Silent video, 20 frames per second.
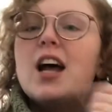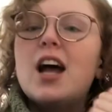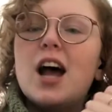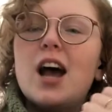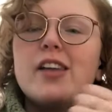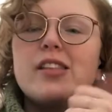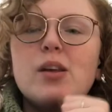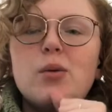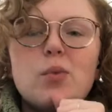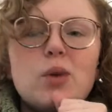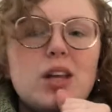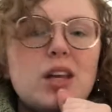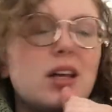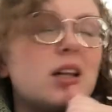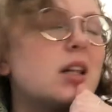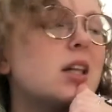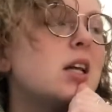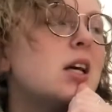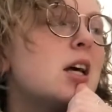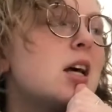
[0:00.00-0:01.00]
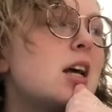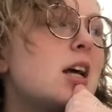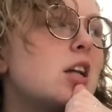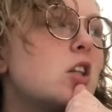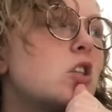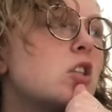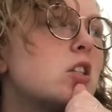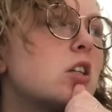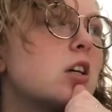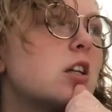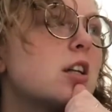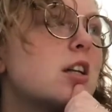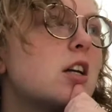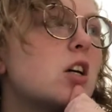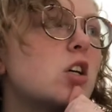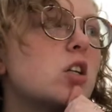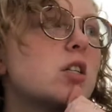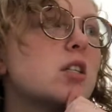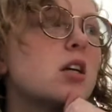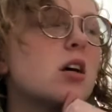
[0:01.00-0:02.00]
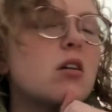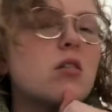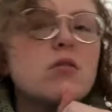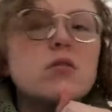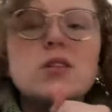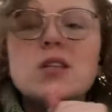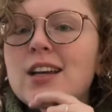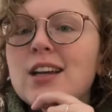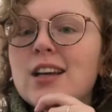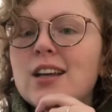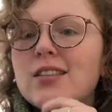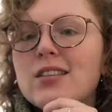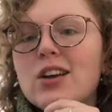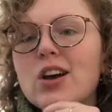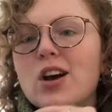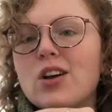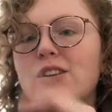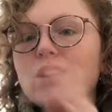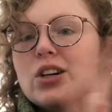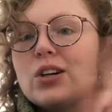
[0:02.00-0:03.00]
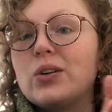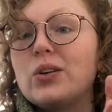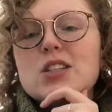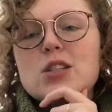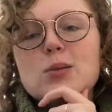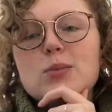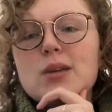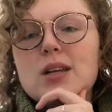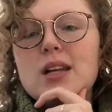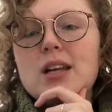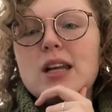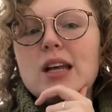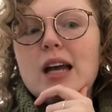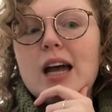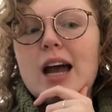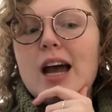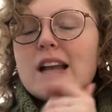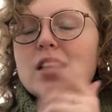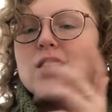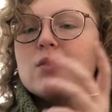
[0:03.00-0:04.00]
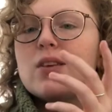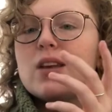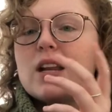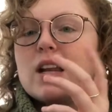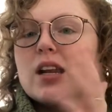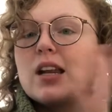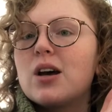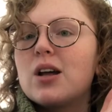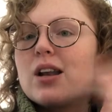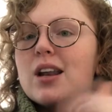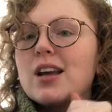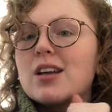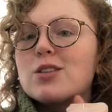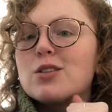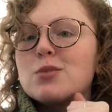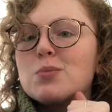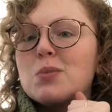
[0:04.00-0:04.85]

and then we can install it ourselves in the condo to be activated next